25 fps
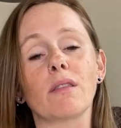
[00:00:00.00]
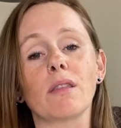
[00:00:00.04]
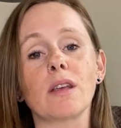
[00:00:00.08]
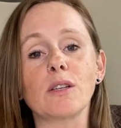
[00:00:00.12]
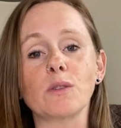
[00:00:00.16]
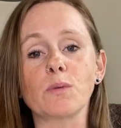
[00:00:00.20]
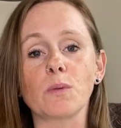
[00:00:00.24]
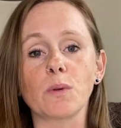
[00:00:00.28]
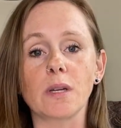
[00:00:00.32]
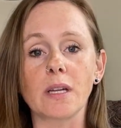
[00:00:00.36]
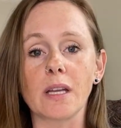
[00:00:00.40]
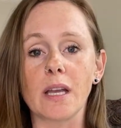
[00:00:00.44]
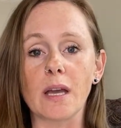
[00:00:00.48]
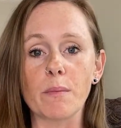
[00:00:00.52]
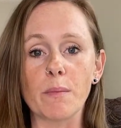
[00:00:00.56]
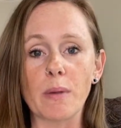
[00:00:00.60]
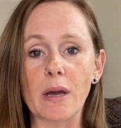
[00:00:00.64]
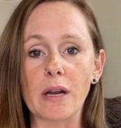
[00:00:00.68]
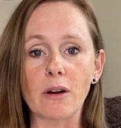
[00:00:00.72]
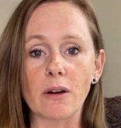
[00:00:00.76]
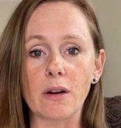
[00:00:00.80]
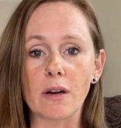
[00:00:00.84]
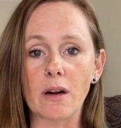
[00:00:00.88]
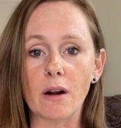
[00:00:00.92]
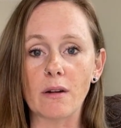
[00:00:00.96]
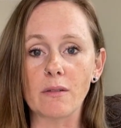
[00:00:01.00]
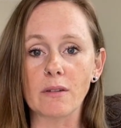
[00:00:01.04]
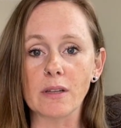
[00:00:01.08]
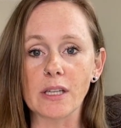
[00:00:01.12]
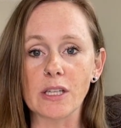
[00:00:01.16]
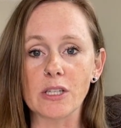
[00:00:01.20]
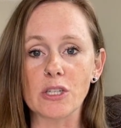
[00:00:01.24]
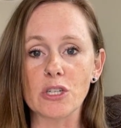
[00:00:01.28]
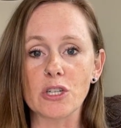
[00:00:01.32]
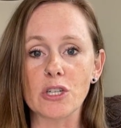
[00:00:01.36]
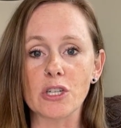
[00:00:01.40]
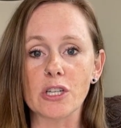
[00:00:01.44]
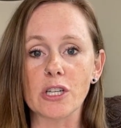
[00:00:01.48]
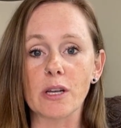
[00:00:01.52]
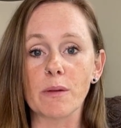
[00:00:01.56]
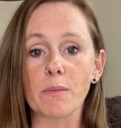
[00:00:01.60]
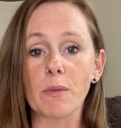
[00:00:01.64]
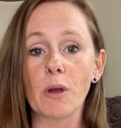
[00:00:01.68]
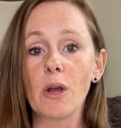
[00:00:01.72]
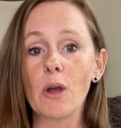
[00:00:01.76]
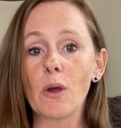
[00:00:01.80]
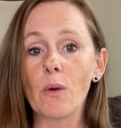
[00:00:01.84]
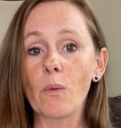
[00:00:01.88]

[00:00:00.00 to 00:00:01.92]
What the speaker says: things wouldn't get better in our relationship.